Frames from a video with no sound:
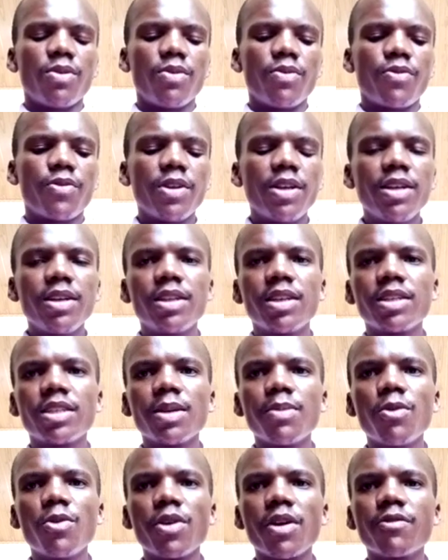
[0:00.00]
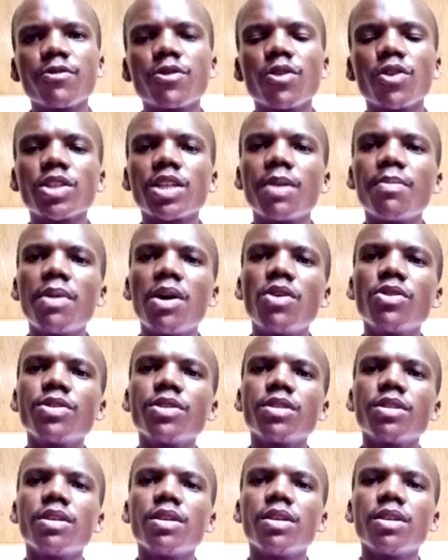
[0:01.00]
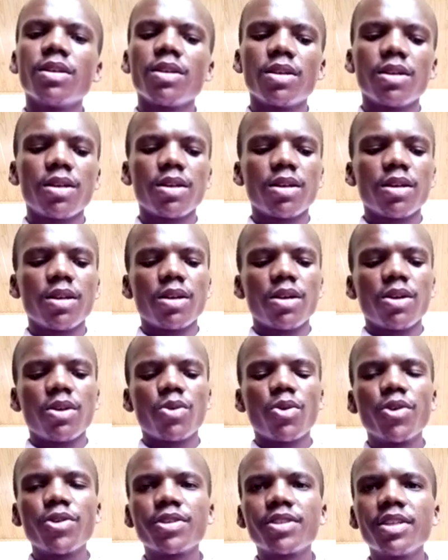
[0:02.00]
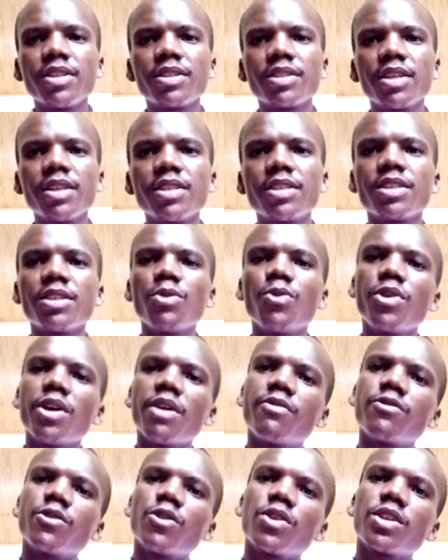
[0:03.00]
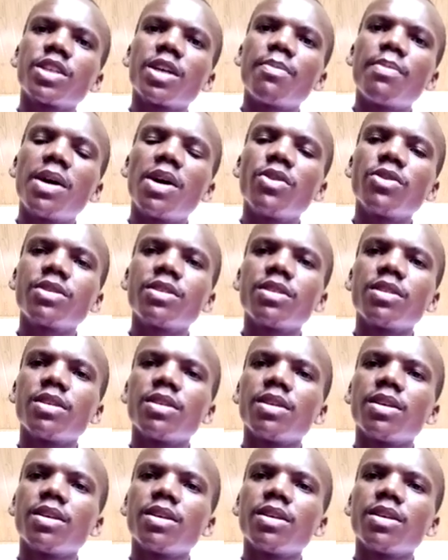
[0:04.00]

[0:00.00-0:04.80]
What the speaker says: filling the table we have talked about, consistency we have talked about,